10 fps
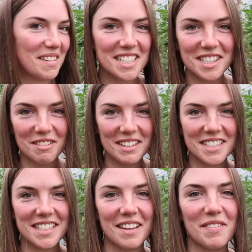We just thought we'd
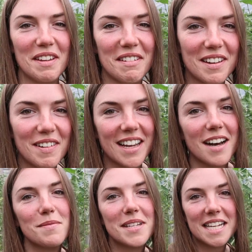just give you a quick
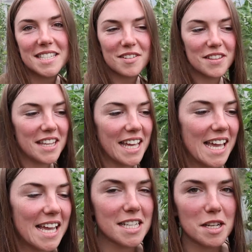update on
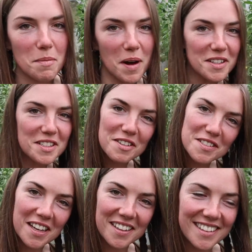the tomato
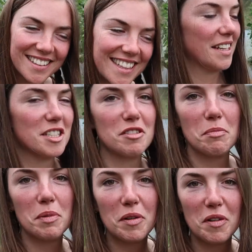tunnel and just
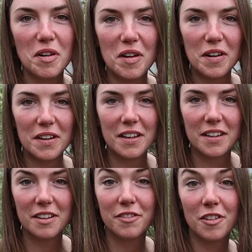report
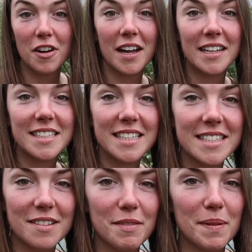on the varieties
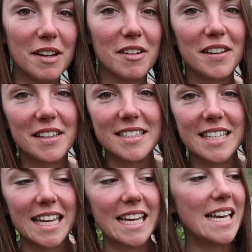that we've been growing this
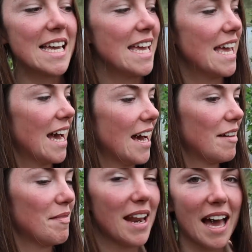year
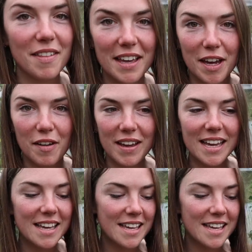and how they're going.